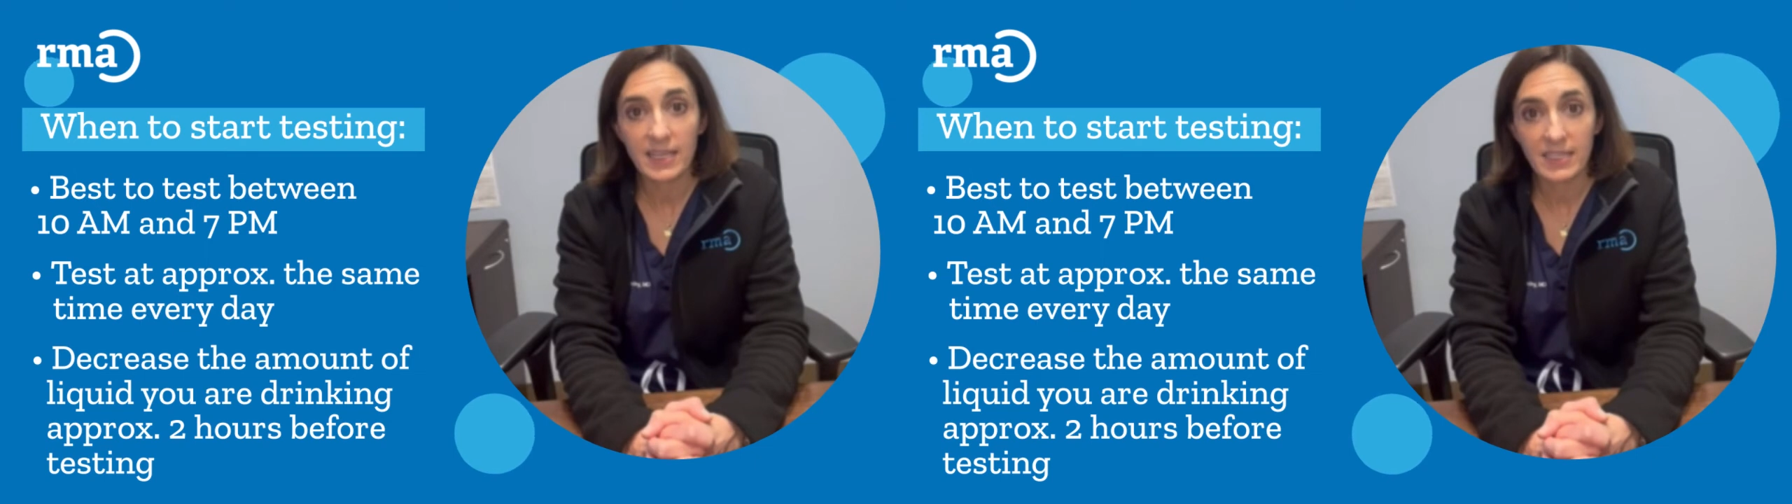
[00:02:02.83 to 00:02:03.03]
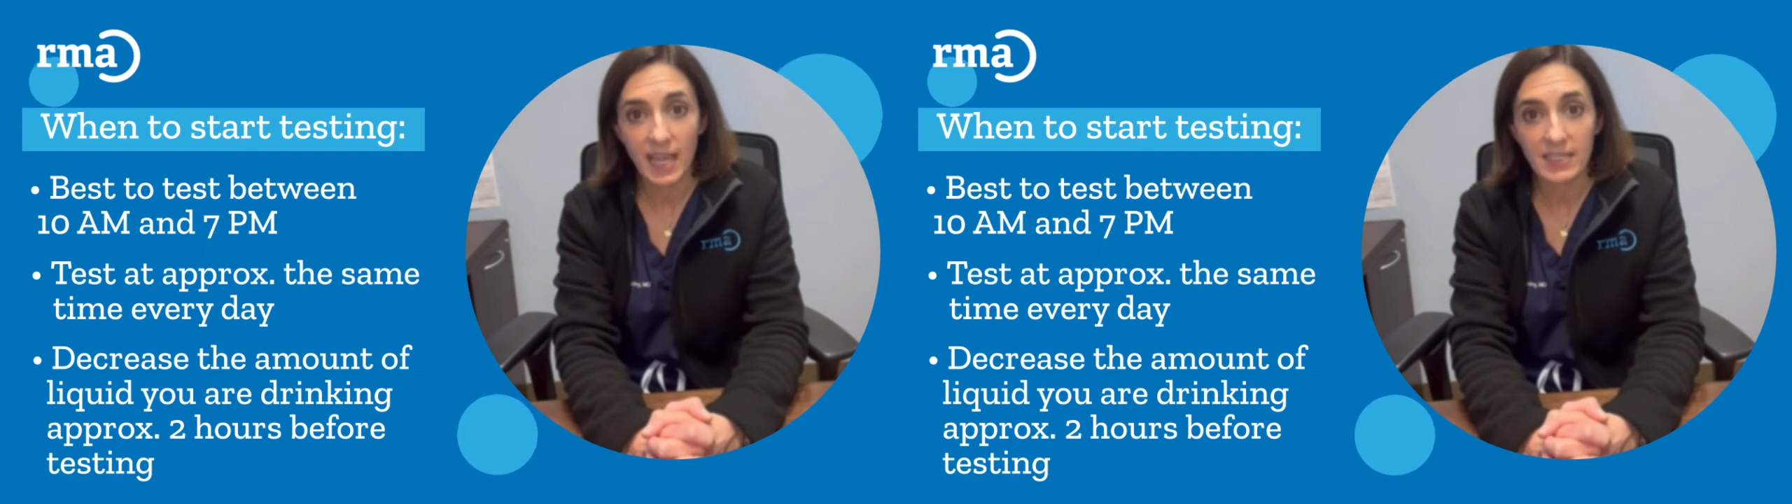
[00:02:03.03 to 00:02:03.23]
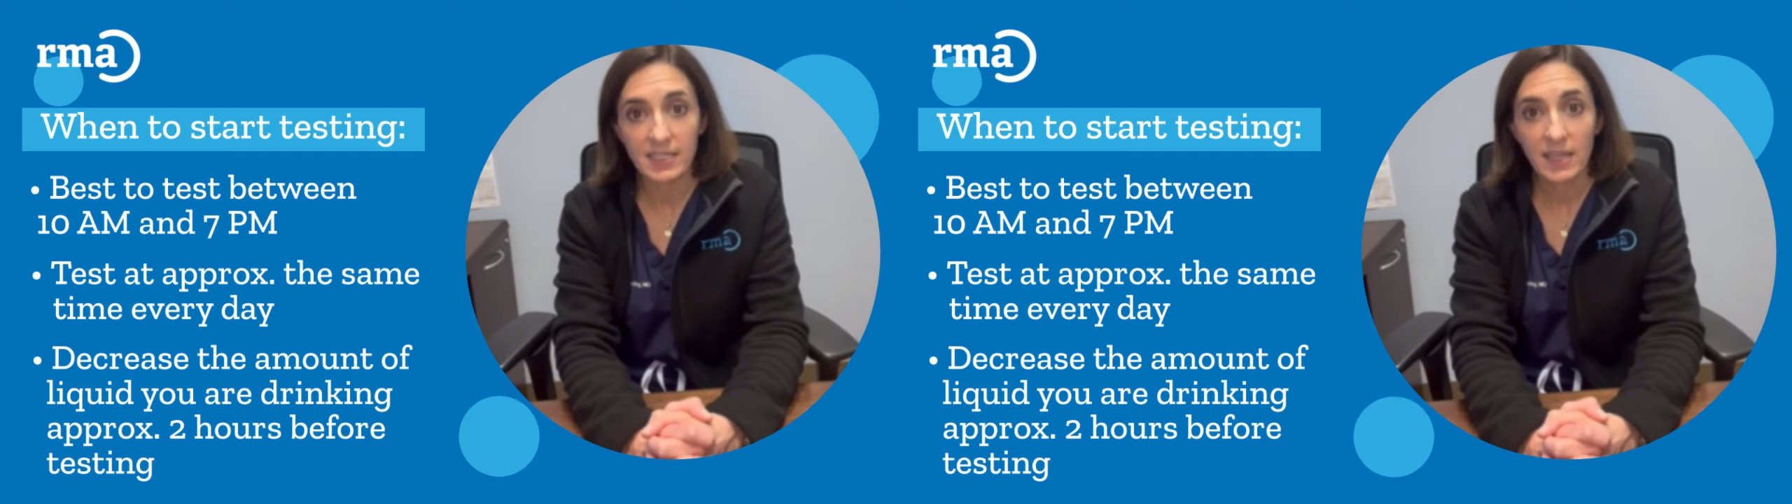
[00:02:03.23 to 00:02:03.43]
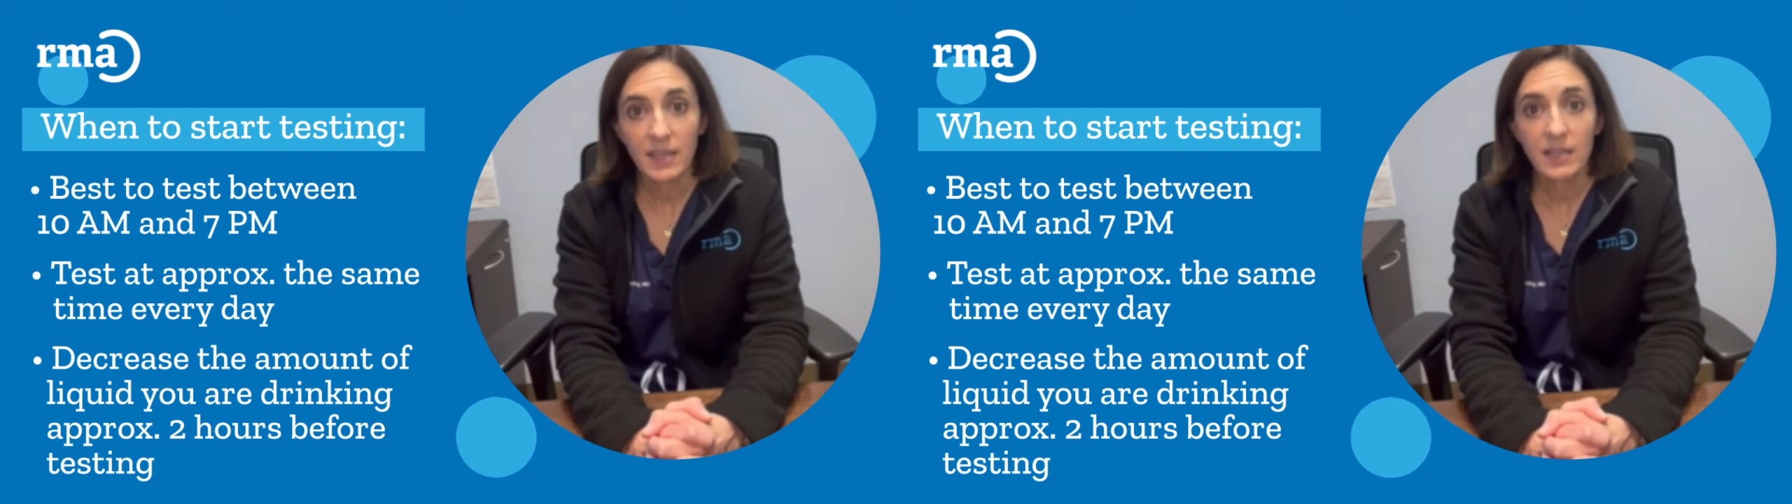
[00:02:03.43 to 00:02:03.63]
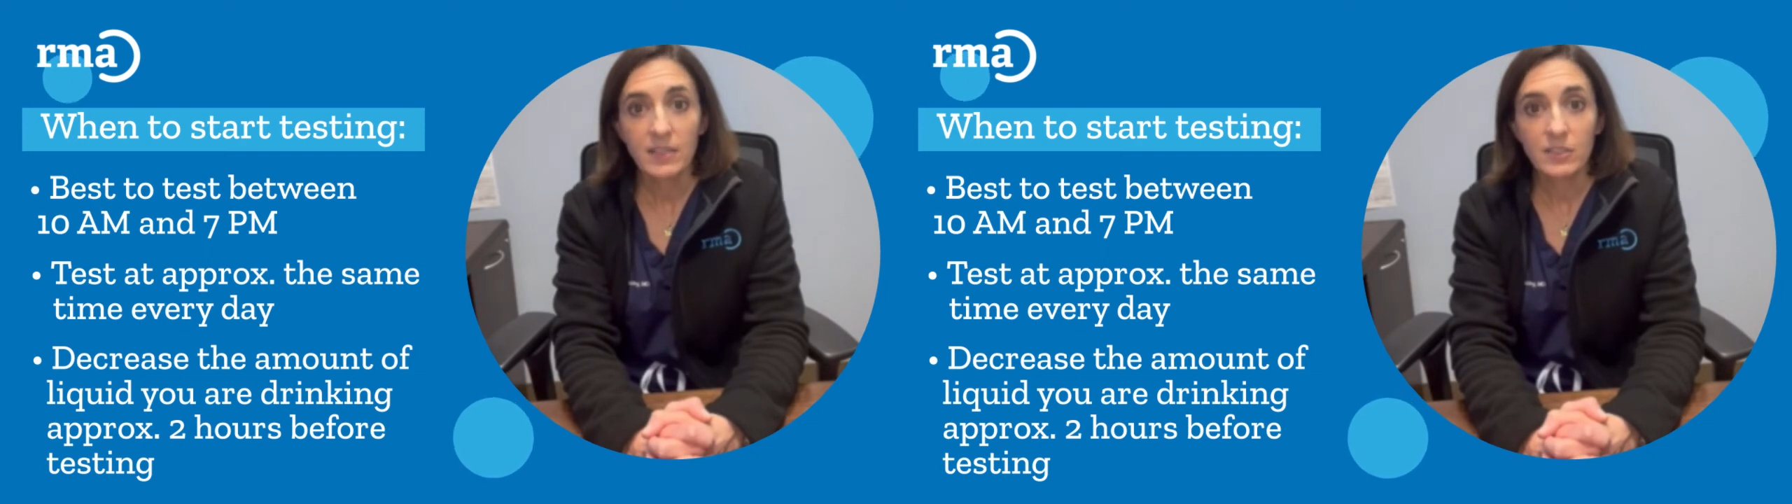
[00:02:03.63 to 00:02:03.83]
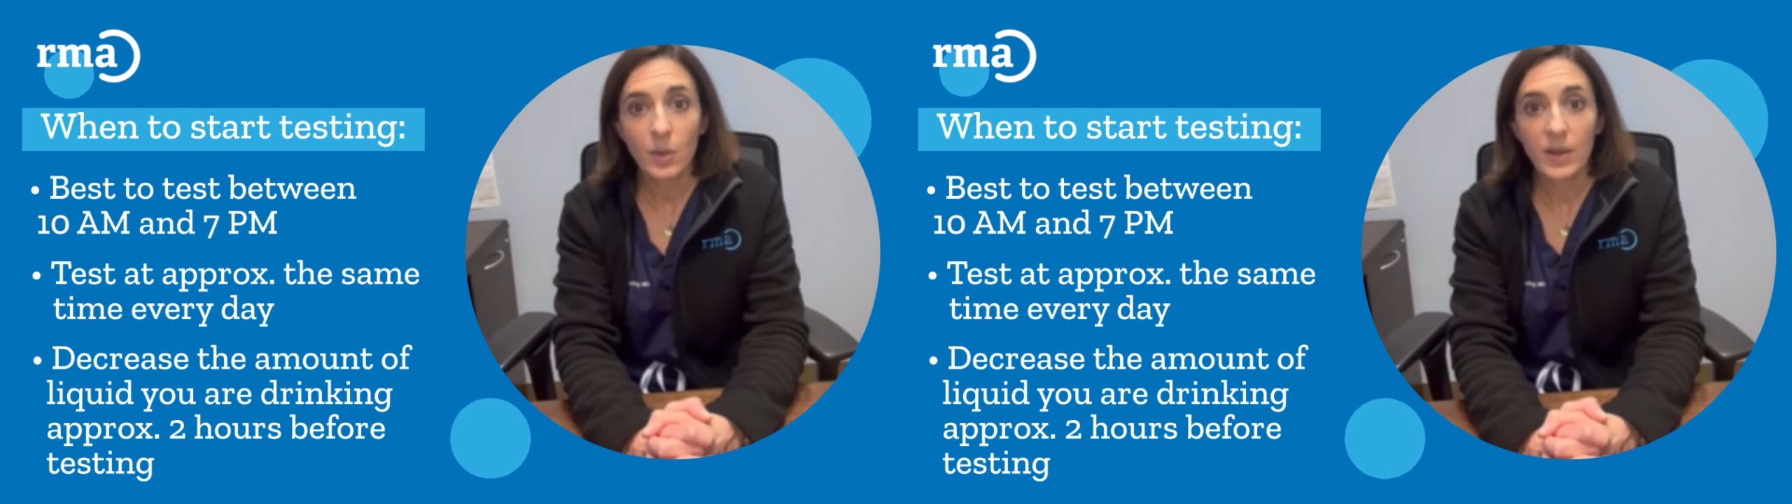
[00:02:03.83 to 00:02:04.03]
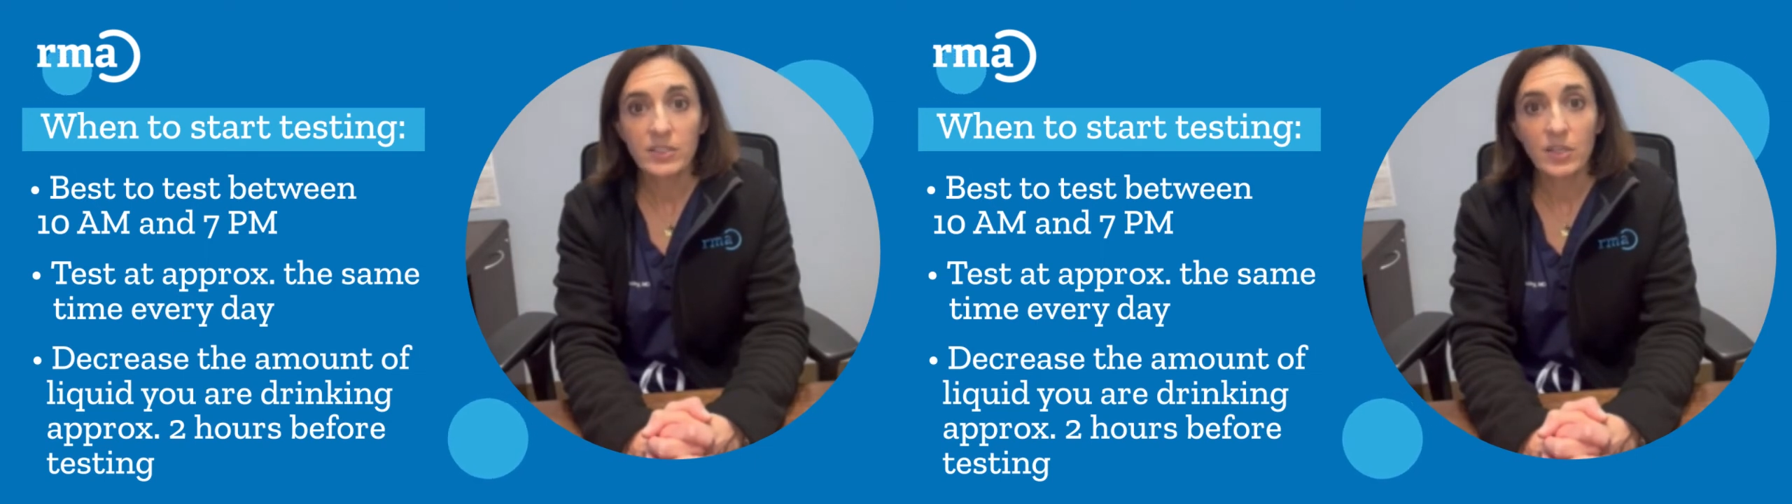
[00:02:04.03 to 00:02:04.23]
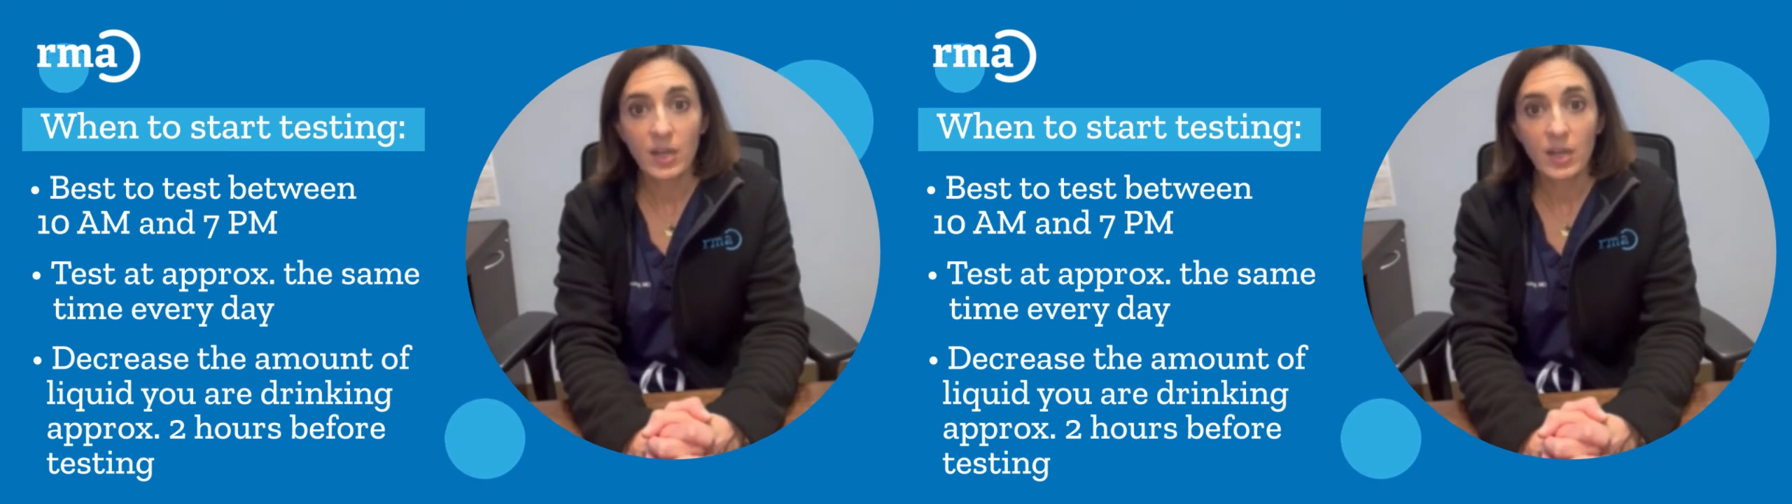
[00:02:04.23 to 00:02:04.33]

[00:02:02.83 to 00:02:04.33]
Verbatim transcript: the test so as